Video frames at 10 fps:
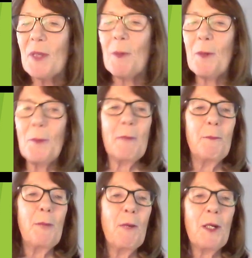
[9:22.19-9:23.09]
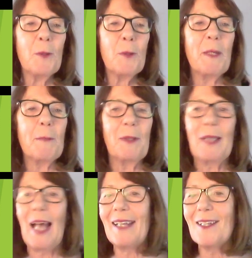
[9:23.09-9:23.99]
But we work with people
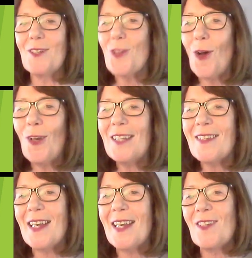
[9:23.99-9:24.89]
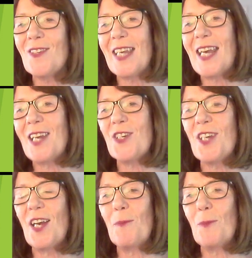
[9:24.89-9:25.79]
like the Soil
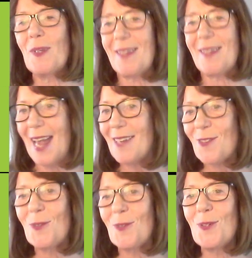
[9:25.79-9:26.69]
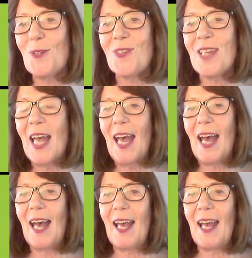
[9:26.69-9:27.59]
Association, with Tesco's,
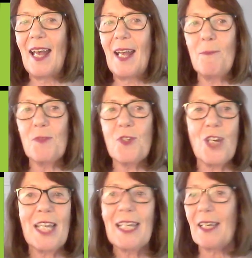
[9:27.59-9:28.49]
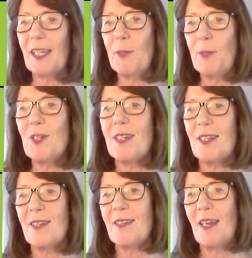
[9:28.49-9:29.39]
to try and get
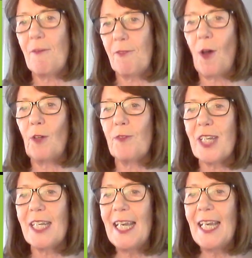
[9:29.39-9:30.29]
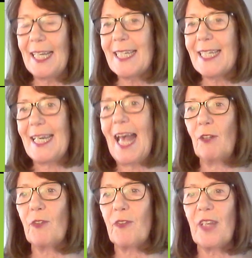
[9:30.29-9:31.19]
communities involved in eating
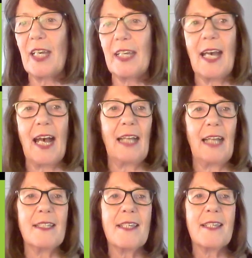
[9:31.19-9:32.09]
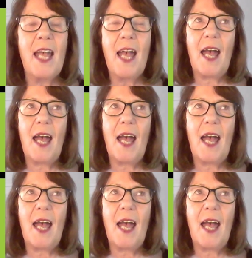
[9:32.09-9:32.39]
healthy and